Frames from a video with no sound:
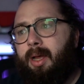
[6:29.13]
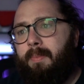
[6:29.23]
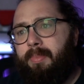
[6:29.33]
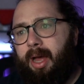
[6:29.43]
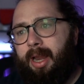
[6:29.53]

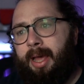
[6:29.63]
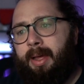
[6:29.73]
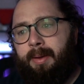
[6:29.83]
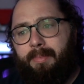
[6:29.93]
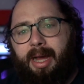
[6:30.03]
But
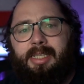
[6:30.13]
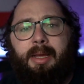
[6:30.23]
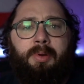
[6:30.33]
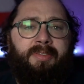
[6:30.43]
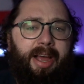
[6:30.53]
at my
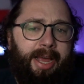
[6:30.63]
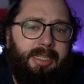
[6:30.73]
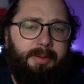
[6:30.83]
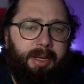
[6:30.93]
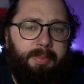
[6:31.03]
table, if I
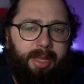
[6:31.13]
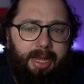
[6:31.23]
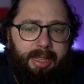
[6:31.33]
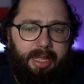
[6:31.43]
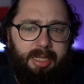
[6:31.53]
had somebody
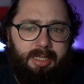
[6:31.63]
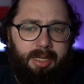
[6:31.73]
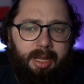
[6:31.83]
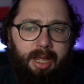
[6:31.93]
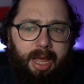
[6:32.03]
playing this